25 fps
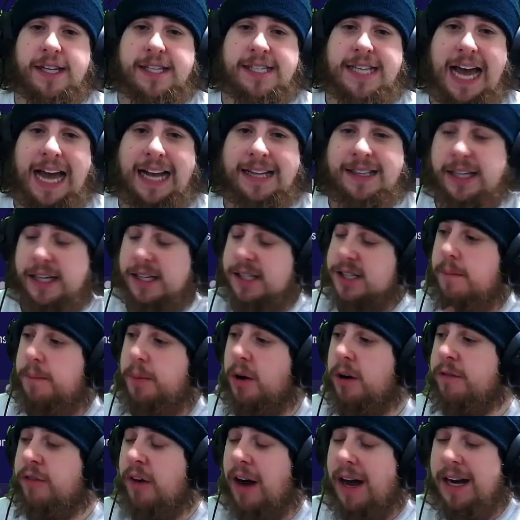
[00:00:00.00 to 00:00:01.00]
tactics.
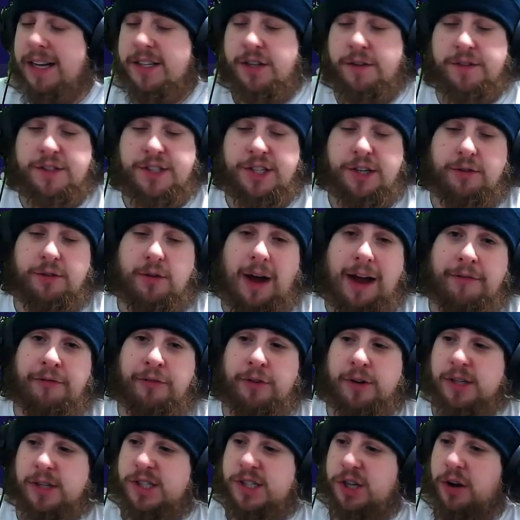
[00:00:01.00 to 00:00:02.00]
Bergwijn is obviously a right
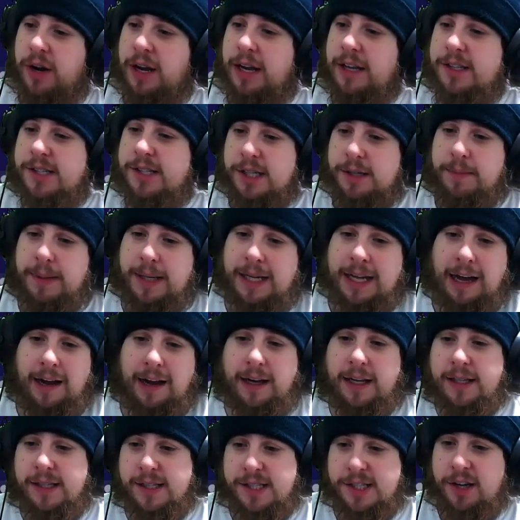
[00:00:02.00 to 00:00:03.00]
footer, so he's going to be
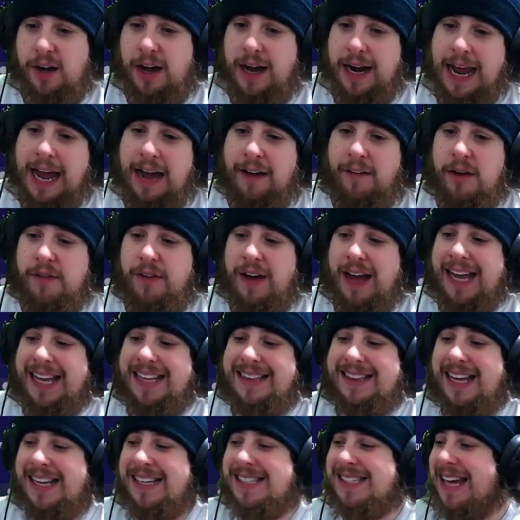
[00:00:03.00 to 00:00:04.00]
cutting inside. However, he
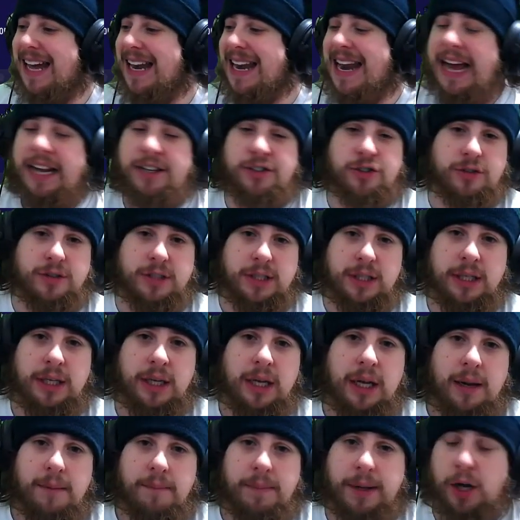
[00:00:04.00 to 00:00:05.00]
does that naturally
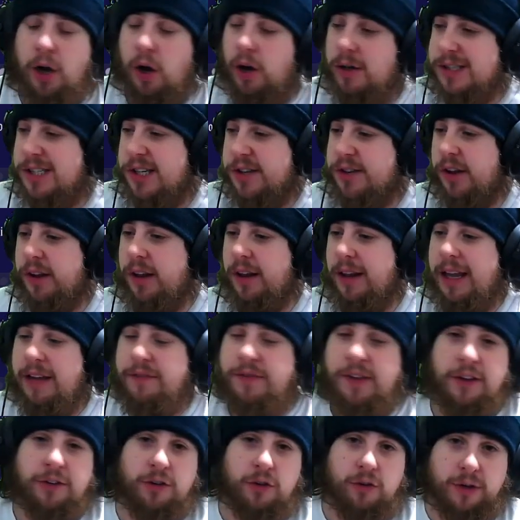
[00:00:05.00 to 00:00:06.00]
because he's on the
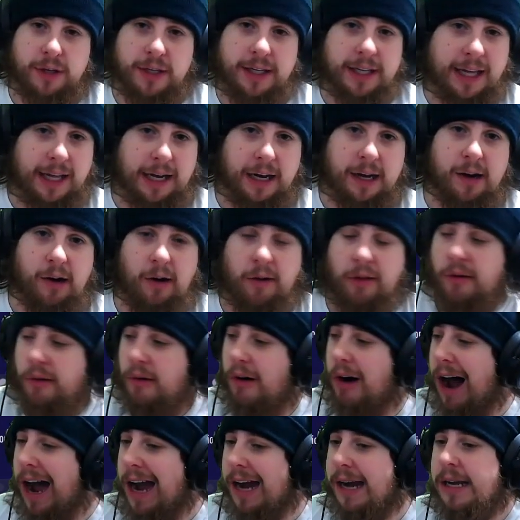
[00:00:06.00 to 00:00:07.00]
left. He's looking to get in on the
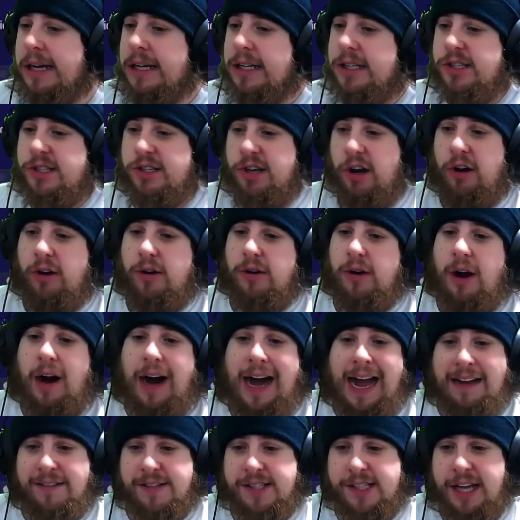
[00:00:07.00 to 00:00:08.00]
right. So
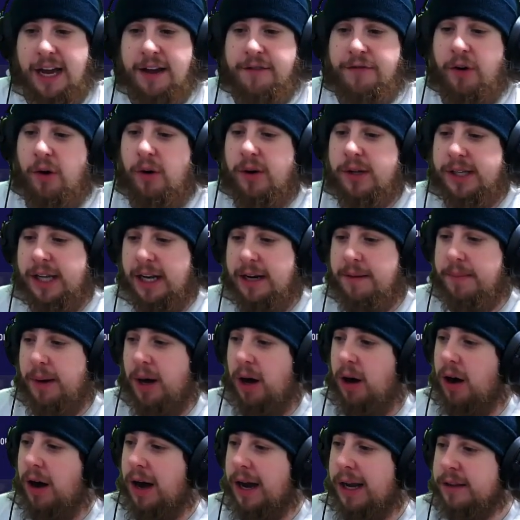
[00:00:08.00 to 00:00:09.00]
I have stay forward, getting
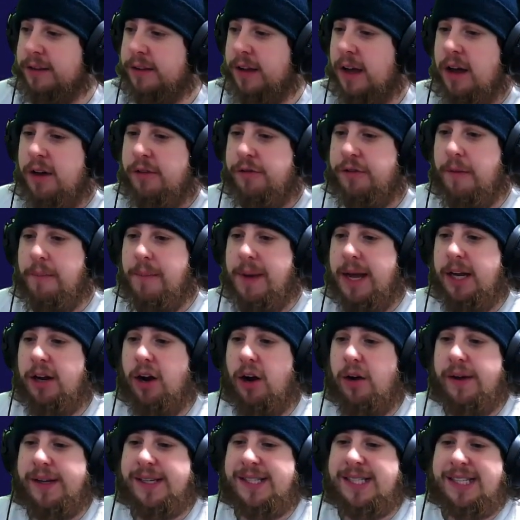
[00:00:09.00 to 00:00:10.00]
behind.
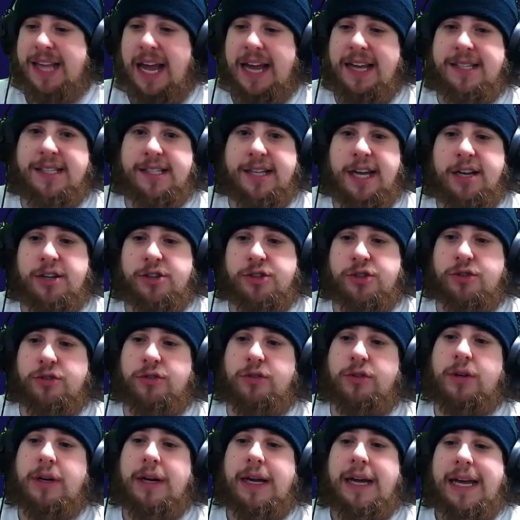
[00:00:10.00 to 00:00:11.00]
Firmino is stay
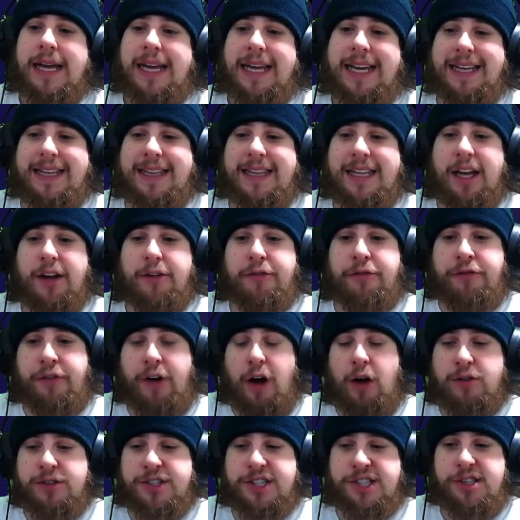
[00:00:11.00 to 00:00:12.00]
central in the
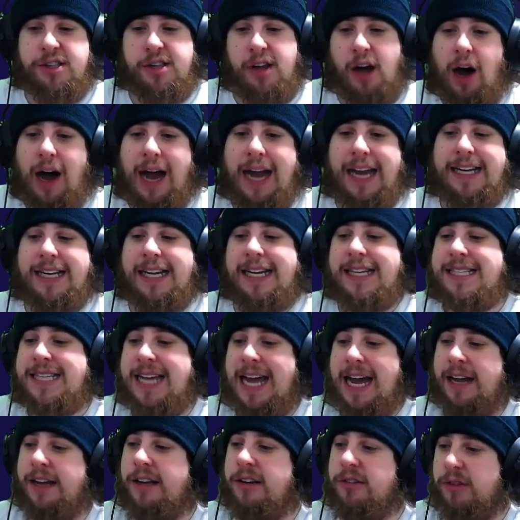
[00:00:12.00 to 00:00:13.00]
false 9
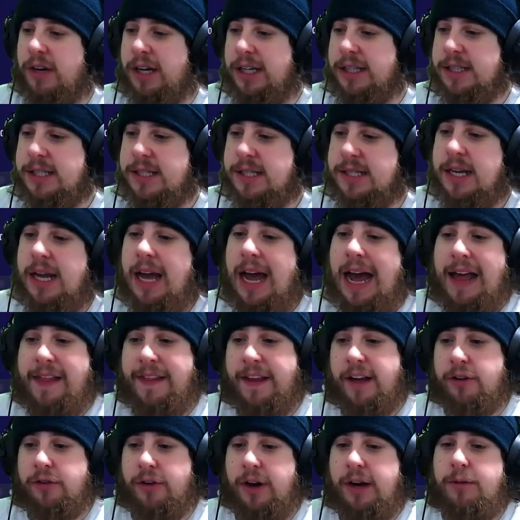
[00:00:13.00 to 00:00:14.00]
attacking runs, and
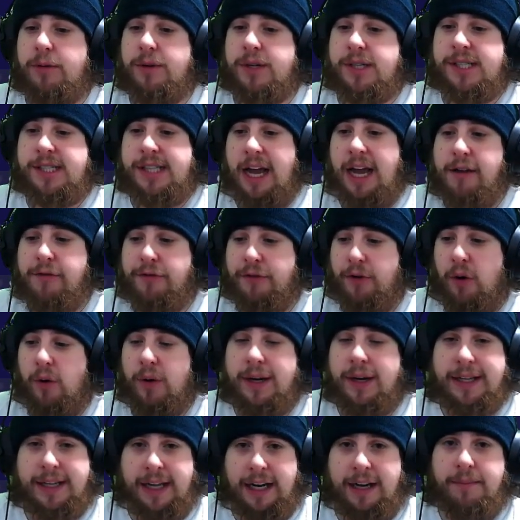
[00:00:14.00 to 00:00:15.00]
then Greenwood is stay
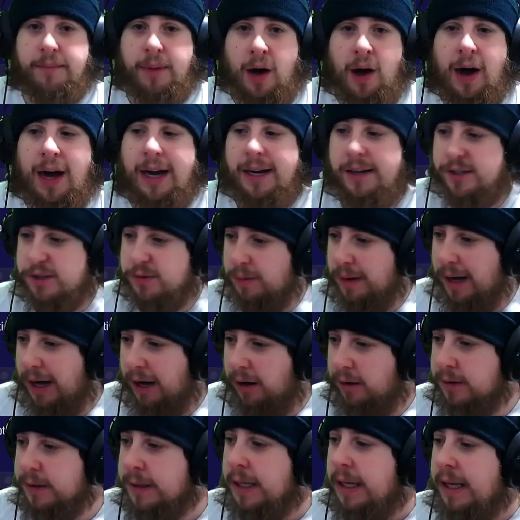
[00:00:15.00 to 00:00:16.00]
forward, getting behind as
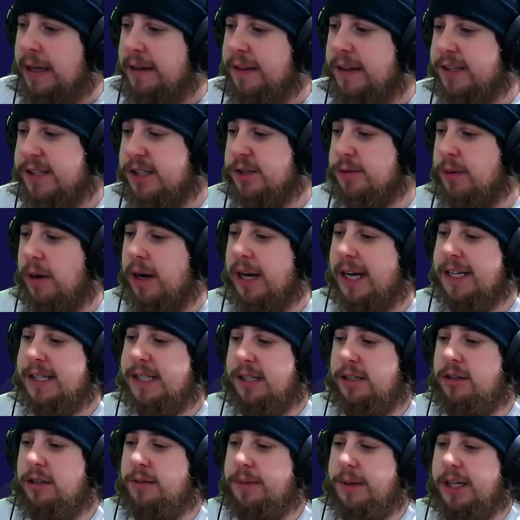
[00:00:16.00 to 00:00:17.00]
well. This is where it gets
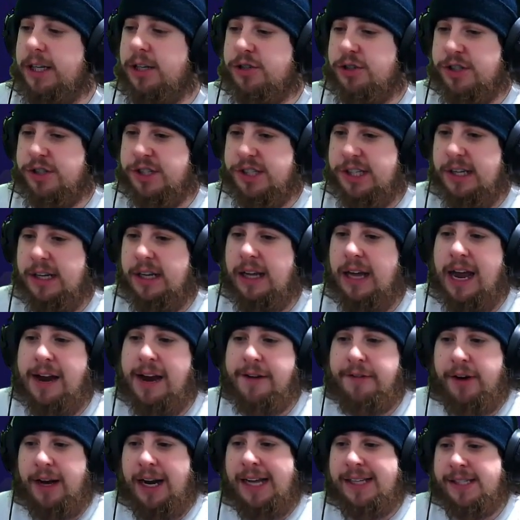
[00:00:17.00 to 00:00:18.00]
a little bit interesting.
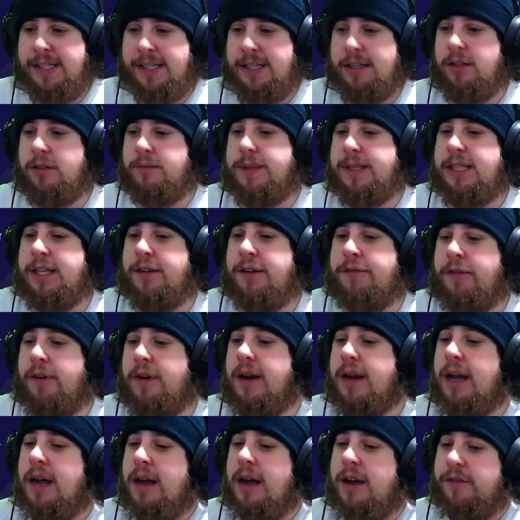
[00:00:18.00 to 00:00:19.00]
Everyone has a little bit
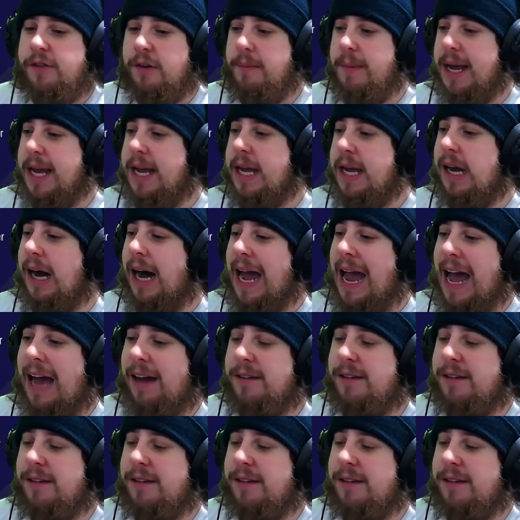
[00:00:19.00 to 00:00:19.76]
different. For me, I have